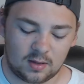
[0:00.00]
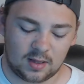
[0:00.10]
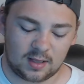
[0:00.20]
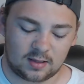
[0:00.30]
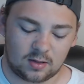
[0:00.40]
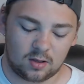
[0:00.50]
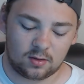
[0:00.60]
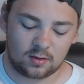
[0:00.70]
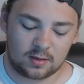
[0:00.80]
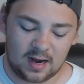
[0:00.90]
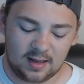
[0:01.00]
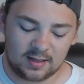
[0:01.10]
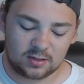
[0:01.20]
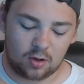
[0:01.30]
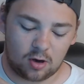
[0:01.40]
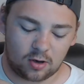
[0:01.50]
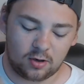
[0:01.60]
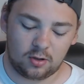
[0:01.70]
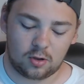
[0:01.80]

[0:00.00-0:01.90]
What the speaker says: like the kind of like the longer you